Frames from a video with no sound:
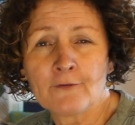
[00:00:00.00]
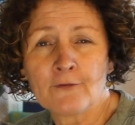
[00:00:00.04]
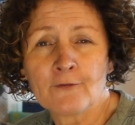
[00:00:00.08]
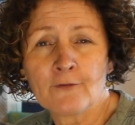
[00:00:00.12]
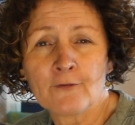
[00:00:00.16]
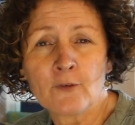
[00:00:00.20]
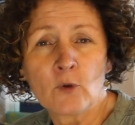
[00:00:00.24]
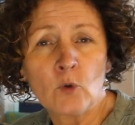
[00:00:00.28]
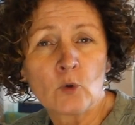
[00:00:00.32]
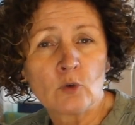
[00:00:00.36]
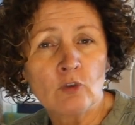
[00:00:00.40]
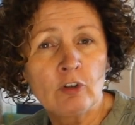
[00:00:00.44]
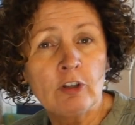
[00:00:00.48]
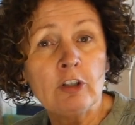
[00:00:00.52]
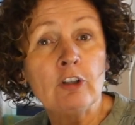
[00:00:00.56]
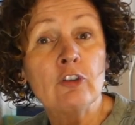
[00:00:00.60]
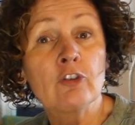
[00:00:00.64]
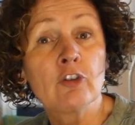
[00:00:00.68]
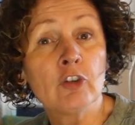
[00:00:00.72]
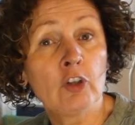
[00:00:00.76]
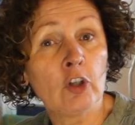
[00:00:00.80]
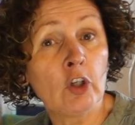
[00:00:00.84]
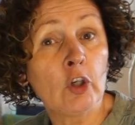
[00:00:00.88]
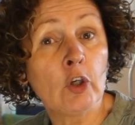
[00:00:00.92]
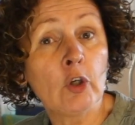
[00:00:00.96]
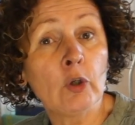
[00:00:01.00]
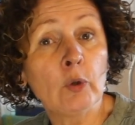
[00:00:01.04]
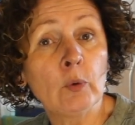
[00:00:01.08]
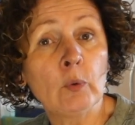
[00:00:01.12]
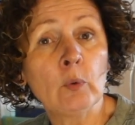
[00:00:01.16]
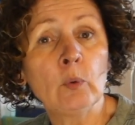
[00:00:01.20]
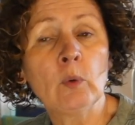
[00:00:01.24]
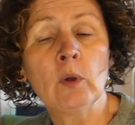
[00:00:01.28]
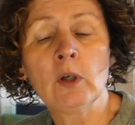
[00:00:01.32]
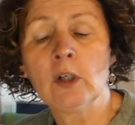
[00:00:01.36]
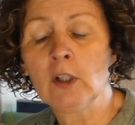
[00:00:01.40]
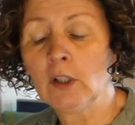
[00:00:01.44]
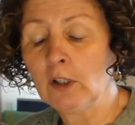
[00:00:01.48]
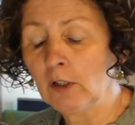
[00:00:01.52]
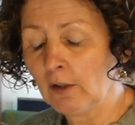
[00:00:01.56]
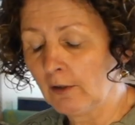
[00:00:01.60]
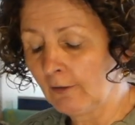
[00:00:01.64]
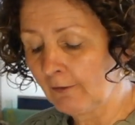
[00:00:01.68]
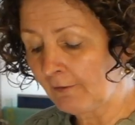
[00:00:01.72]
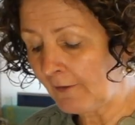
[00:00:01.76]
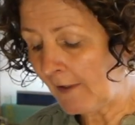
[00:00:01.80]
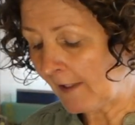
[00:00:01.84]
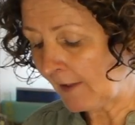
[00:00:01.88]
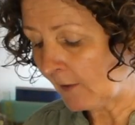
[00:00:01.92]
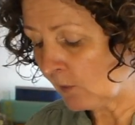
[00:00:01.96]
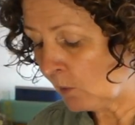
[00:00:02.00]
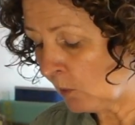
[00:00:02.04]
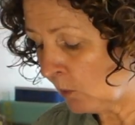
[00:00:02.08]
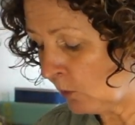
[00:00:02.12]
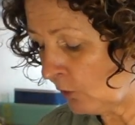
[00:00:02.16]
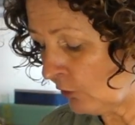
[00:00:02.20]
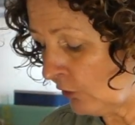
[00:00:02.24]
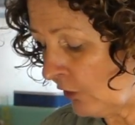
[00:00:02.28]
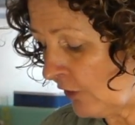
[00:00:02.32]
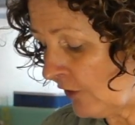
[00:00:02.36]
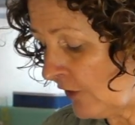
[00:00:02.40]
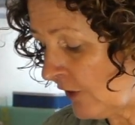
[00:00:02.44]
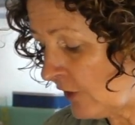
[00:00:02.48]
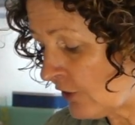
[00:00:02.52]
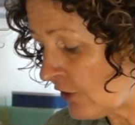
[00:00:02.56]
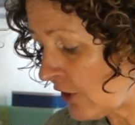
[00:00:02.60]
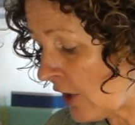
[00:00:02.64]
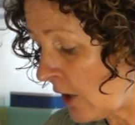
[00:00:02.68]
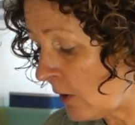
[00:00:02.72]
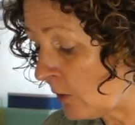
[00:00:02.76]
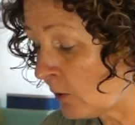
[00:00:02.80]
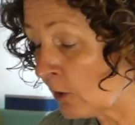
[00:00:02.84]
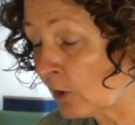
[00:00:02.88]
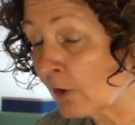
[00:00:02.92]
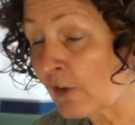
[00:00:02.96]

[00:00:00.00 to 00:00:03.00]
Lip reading: 42 fat quarters in total.